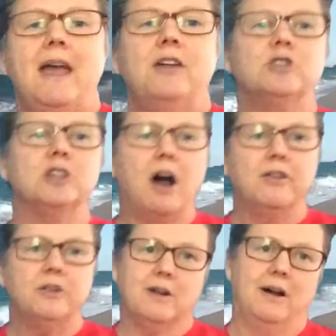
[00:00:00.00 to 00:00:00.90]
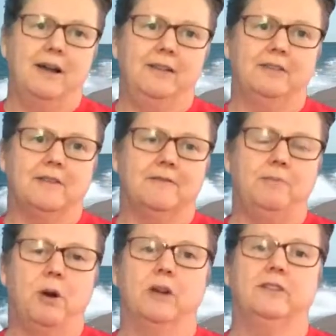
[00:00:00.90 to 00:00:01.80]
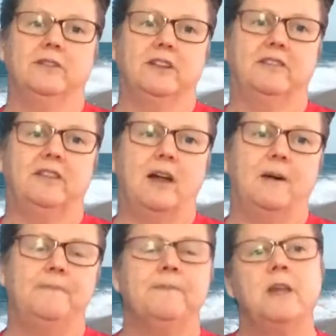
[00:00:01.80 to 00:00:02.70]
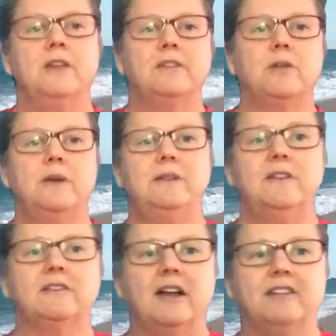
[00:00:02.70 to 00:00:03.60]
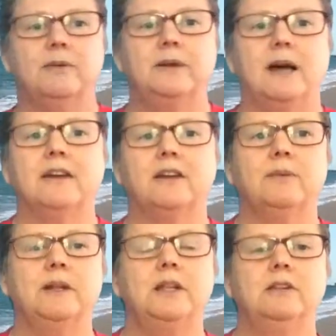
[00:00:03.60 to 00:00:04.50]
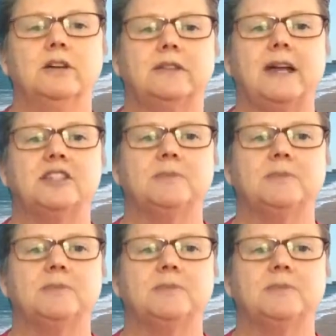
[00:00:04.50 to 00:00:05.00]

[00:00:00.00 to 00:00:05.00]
and there's other kinds of parts of the cell. So in this class, we're not going to really look that